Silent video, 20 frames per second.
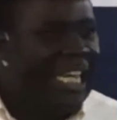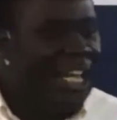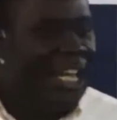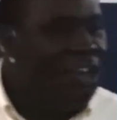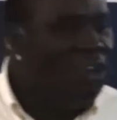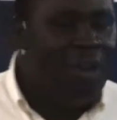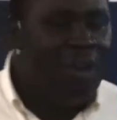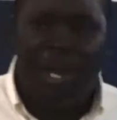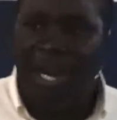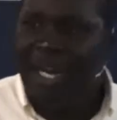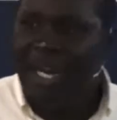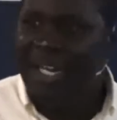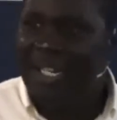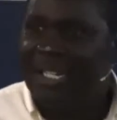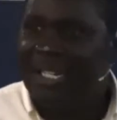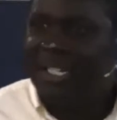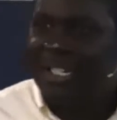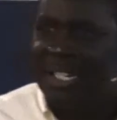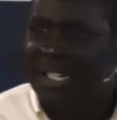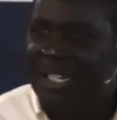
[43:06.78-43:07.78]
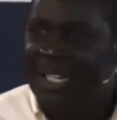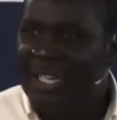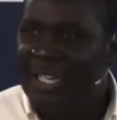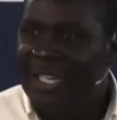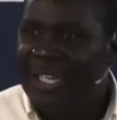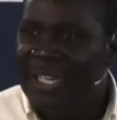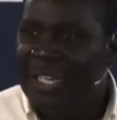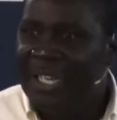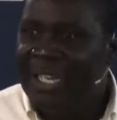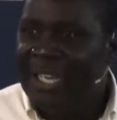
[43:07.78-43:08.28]
in your heart,
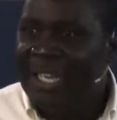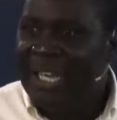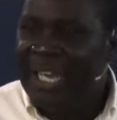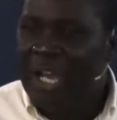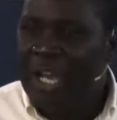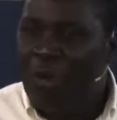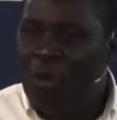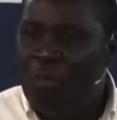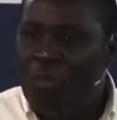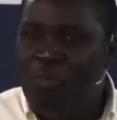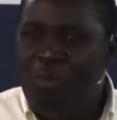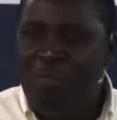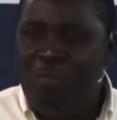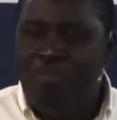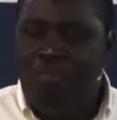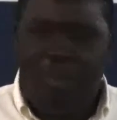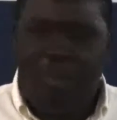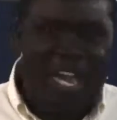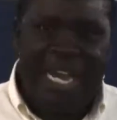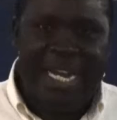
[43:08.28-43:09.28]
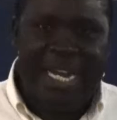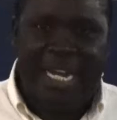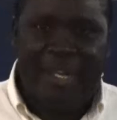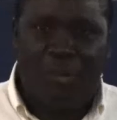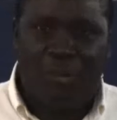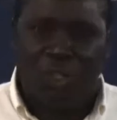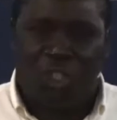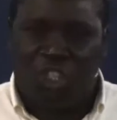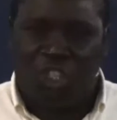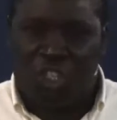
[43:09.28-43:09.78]
it could be
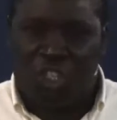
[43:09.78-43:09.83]
better to